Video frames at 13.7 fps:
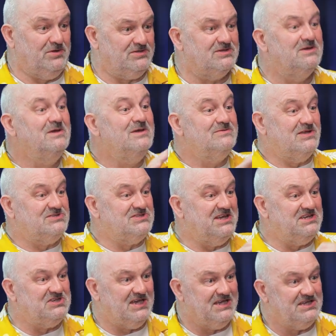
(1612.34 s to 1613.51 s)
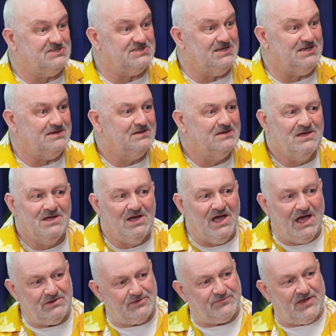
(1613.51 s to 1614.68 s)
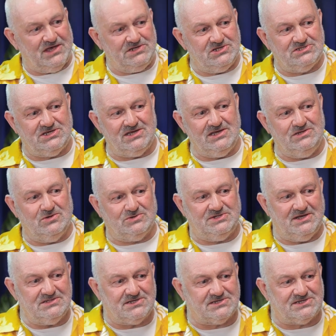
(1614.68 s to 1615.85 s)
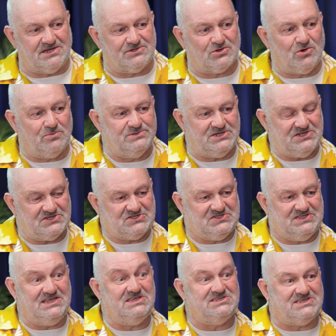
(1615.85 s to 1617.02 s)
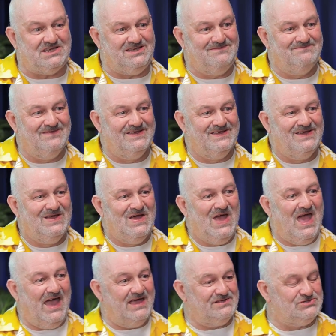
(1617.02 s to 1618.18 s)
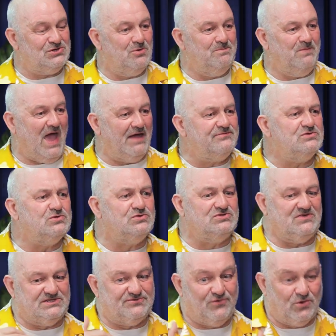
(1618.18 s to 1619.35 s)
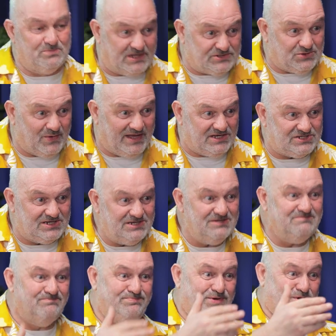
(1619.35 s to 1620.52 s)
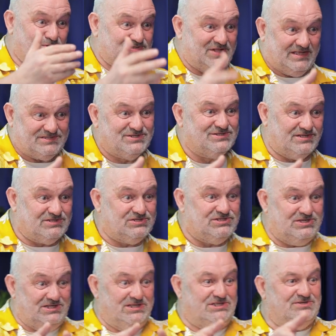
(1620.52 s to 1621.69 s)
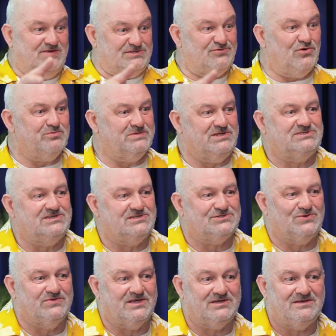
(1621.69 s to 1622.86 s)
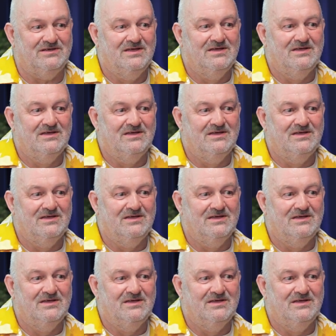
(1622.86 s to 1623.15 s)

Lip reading: on it that takes AC. However, energy in your data center comes in as DC. And so having to transform that to AC, because that's that silly transformer that sits on there,